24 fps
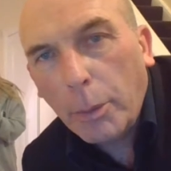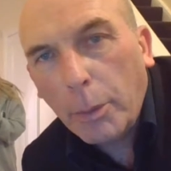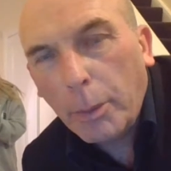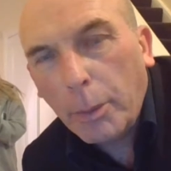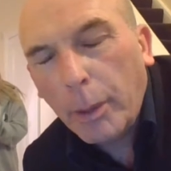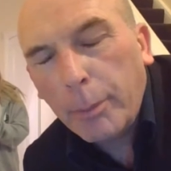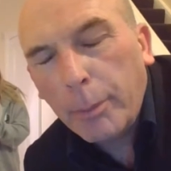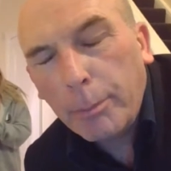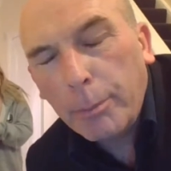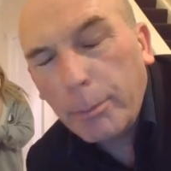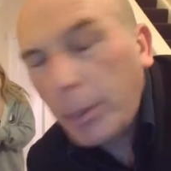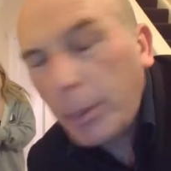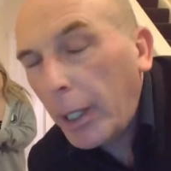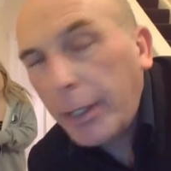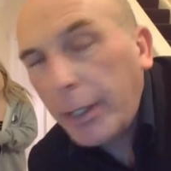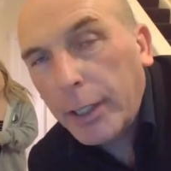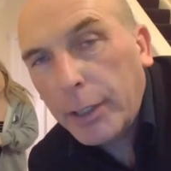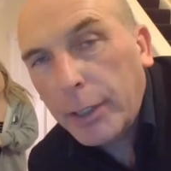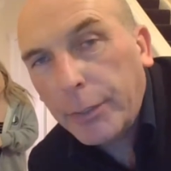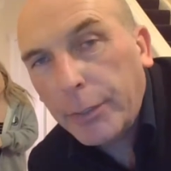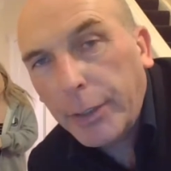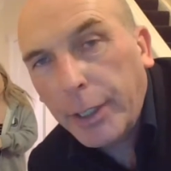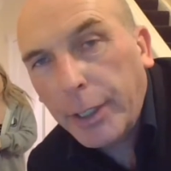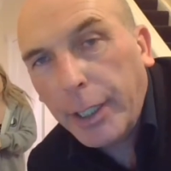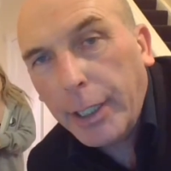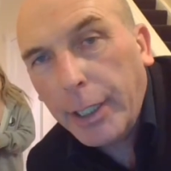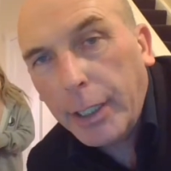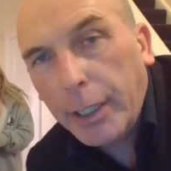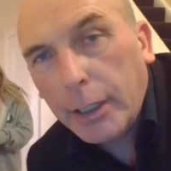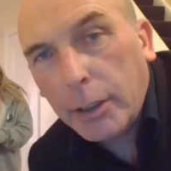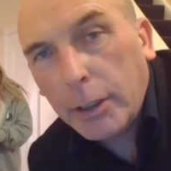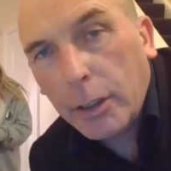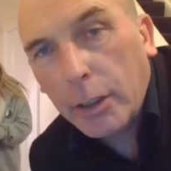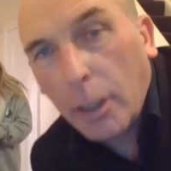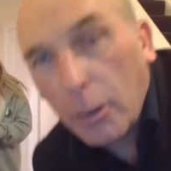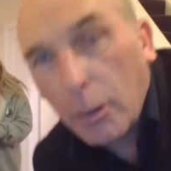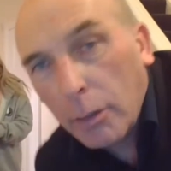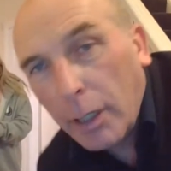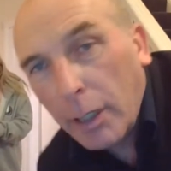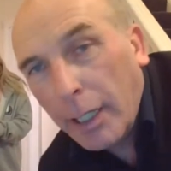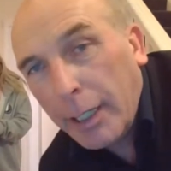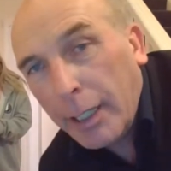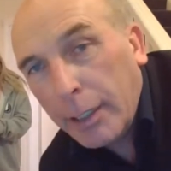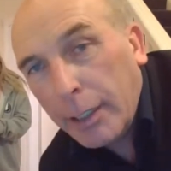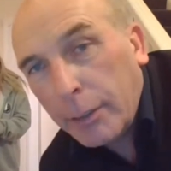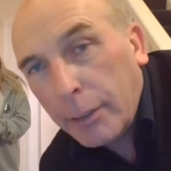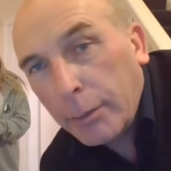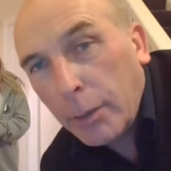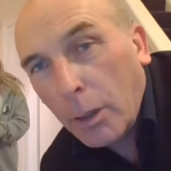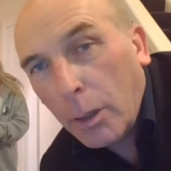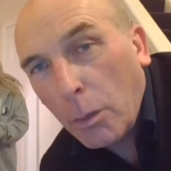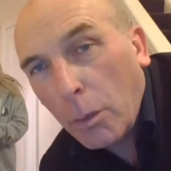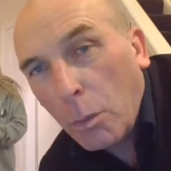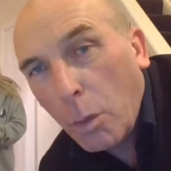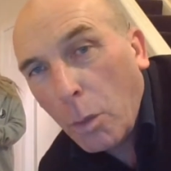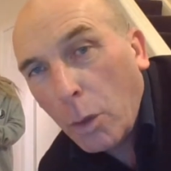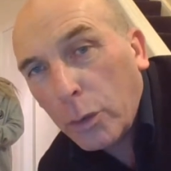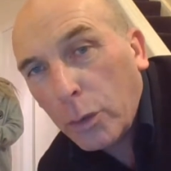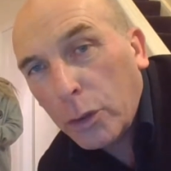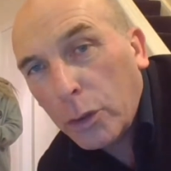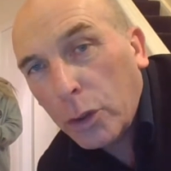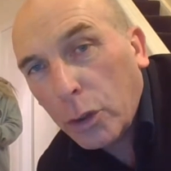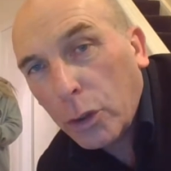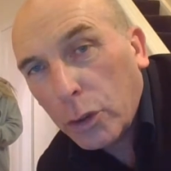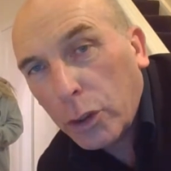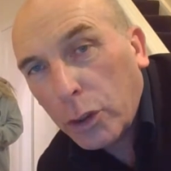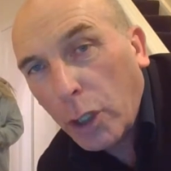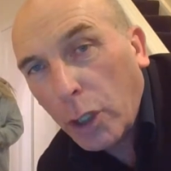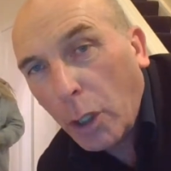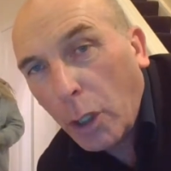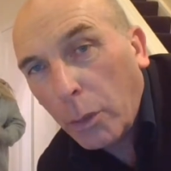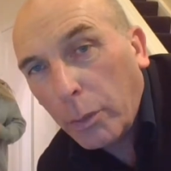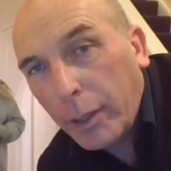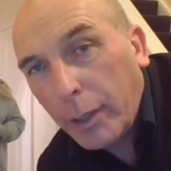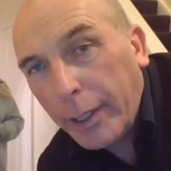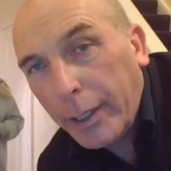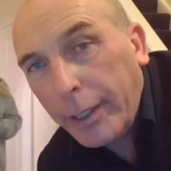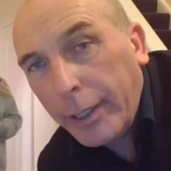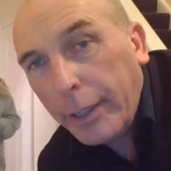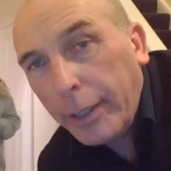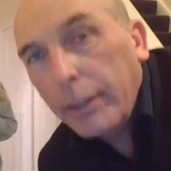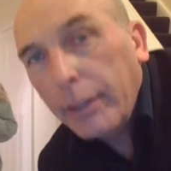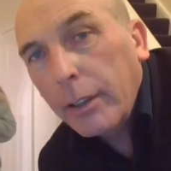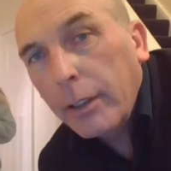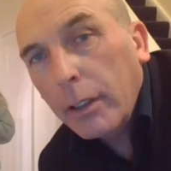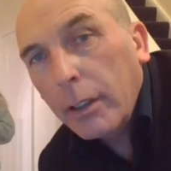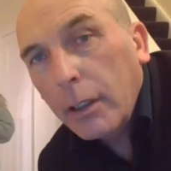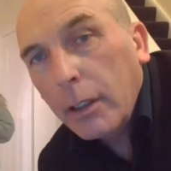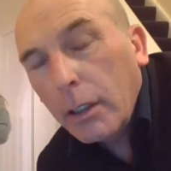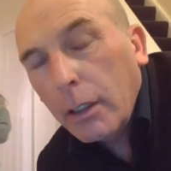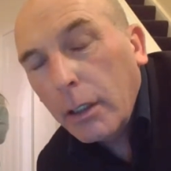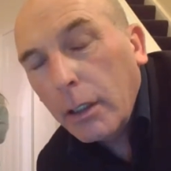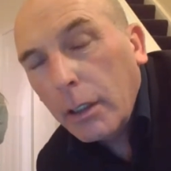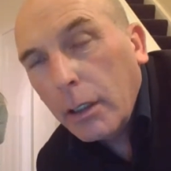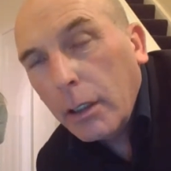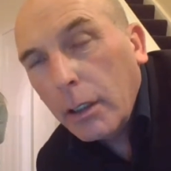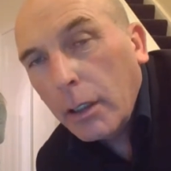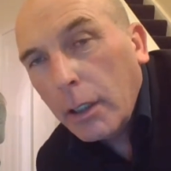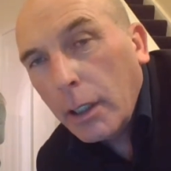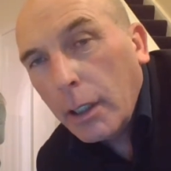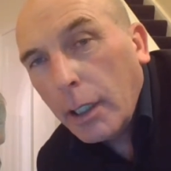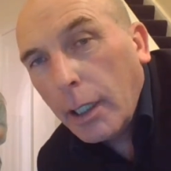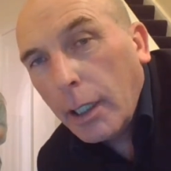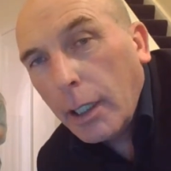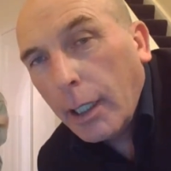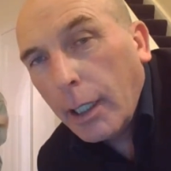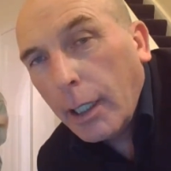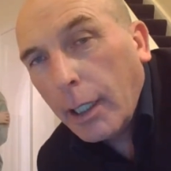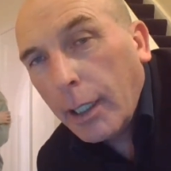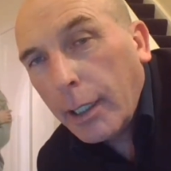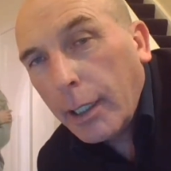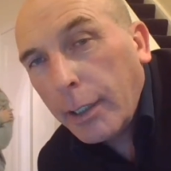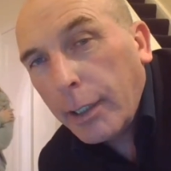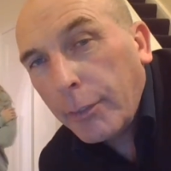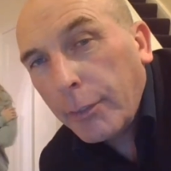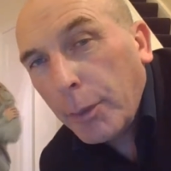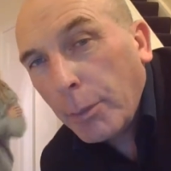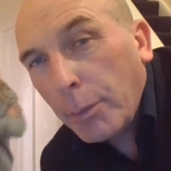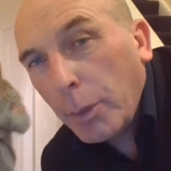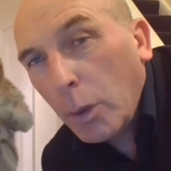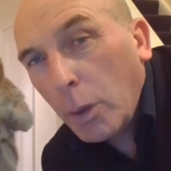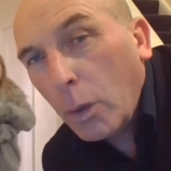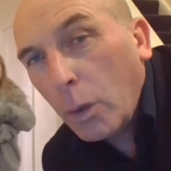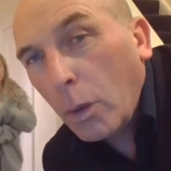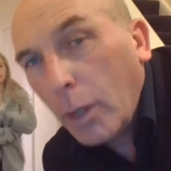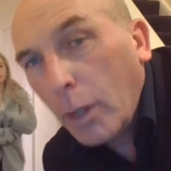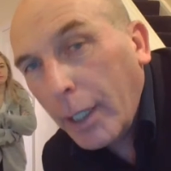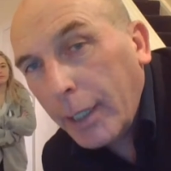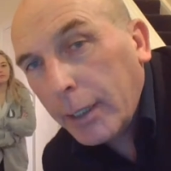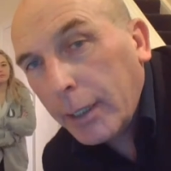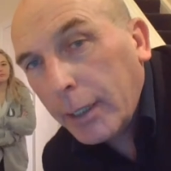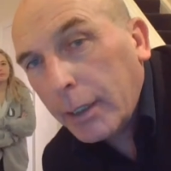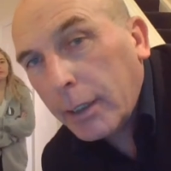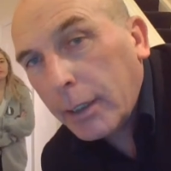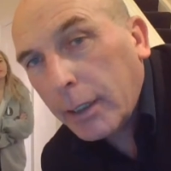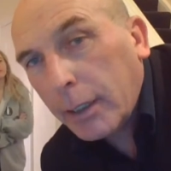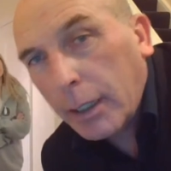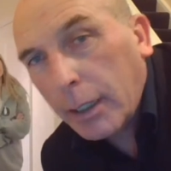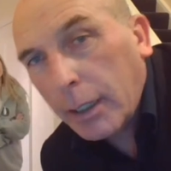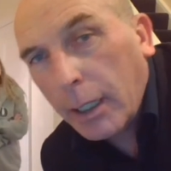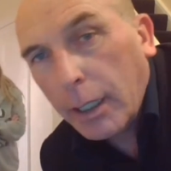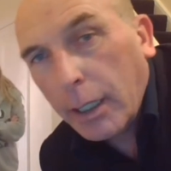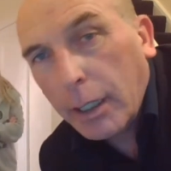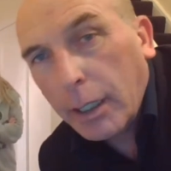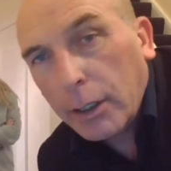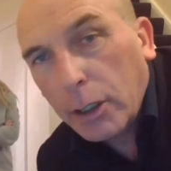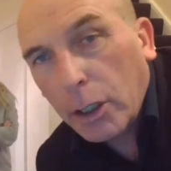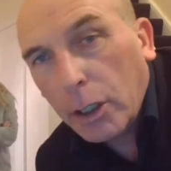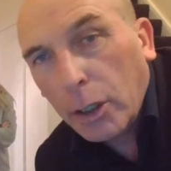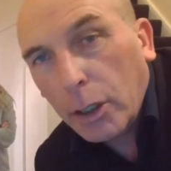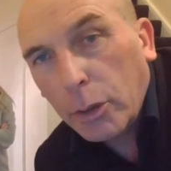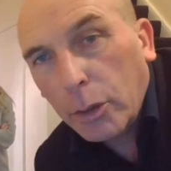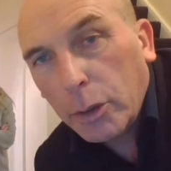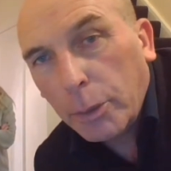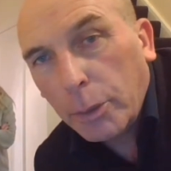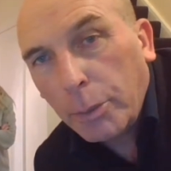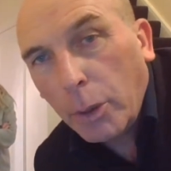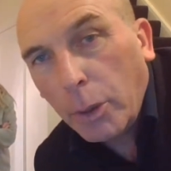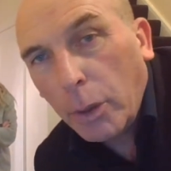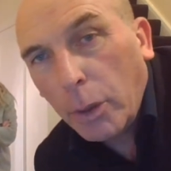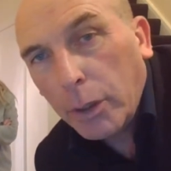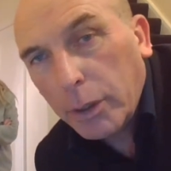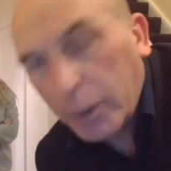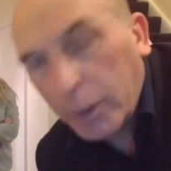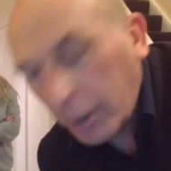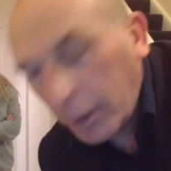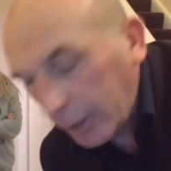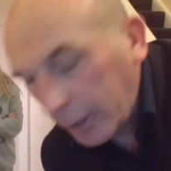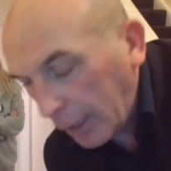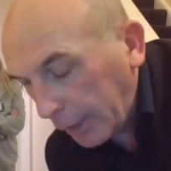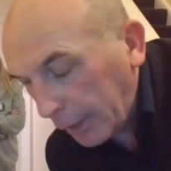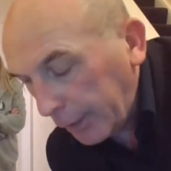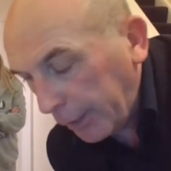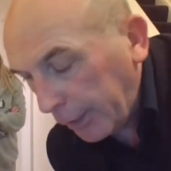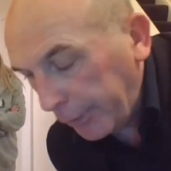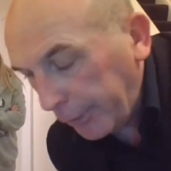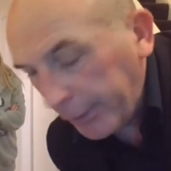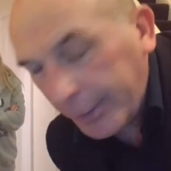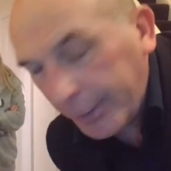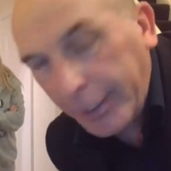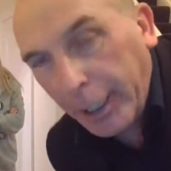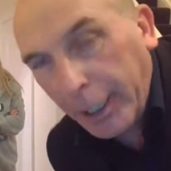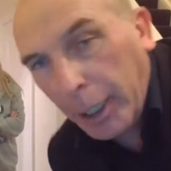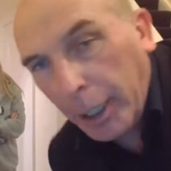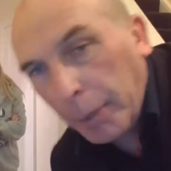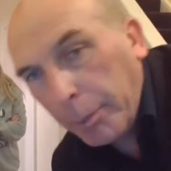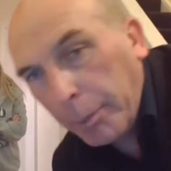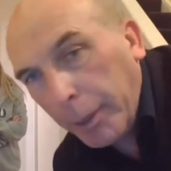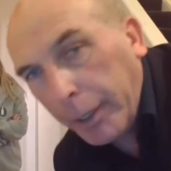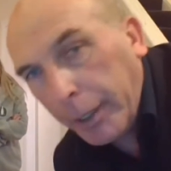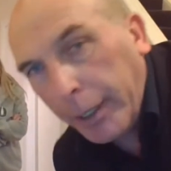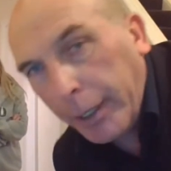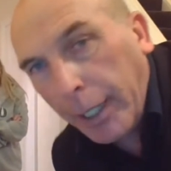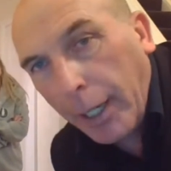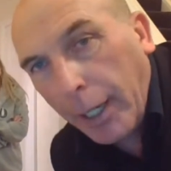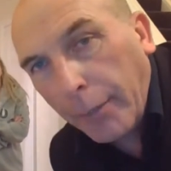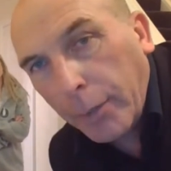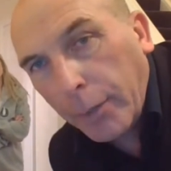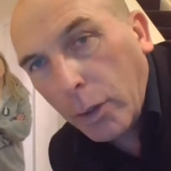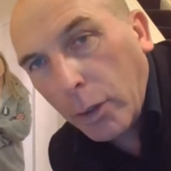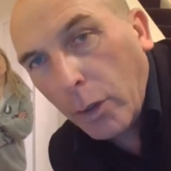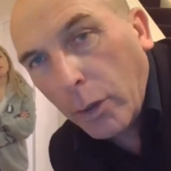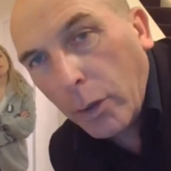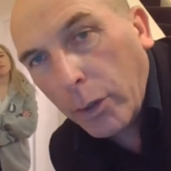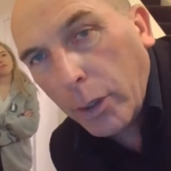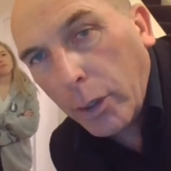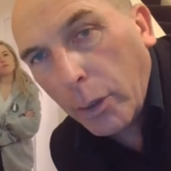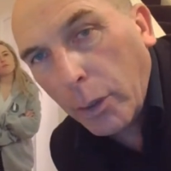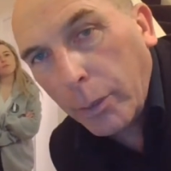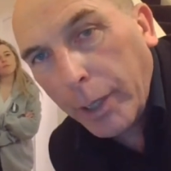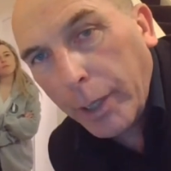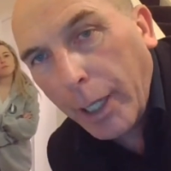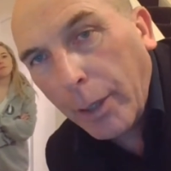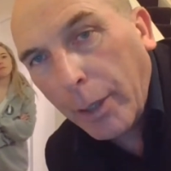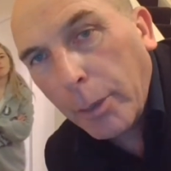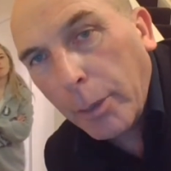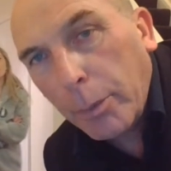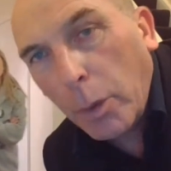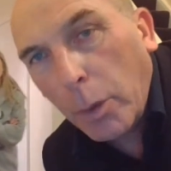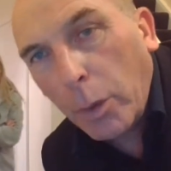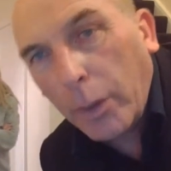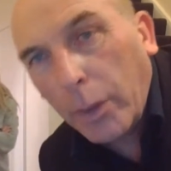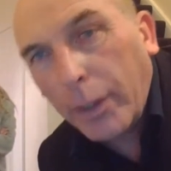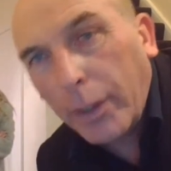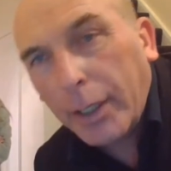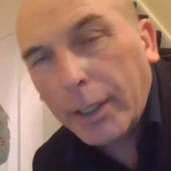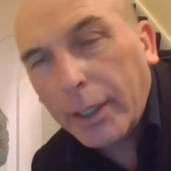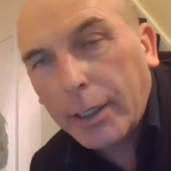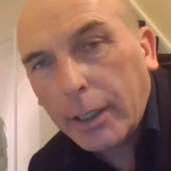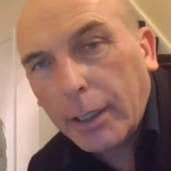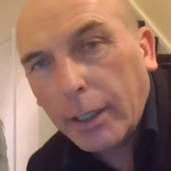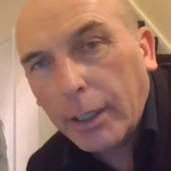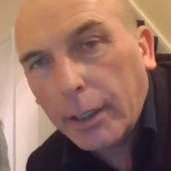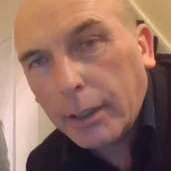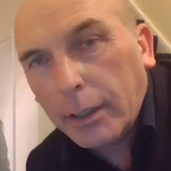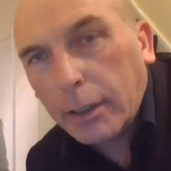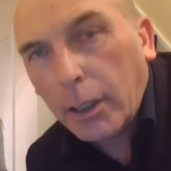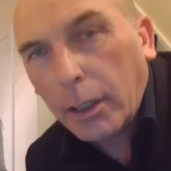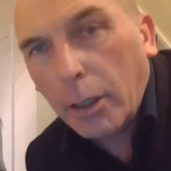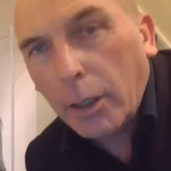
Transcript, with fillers: We've been playing this for years. It's one touch only. And if your ball hits the side, you lose a point. So the idea is keep it down the corridor without the ball in the side.